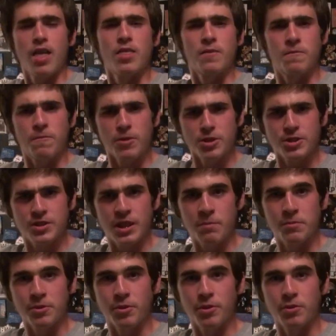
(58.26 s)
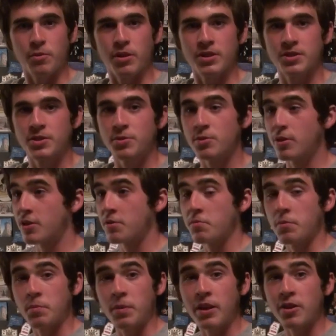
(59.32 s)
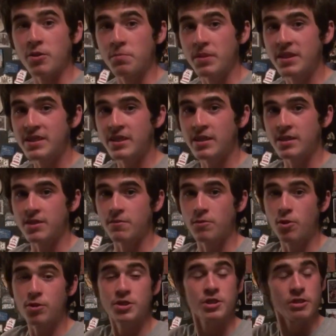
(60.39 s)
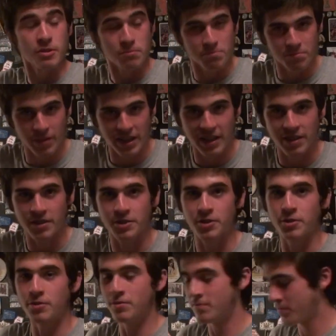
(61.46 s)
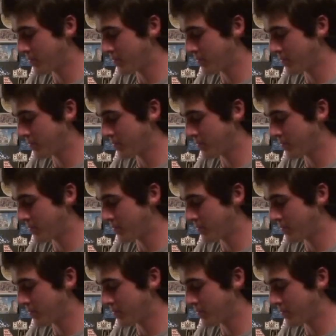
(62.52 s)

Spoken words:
First step you're going to want to do in order to prepare your pizza is, of course, making the dough.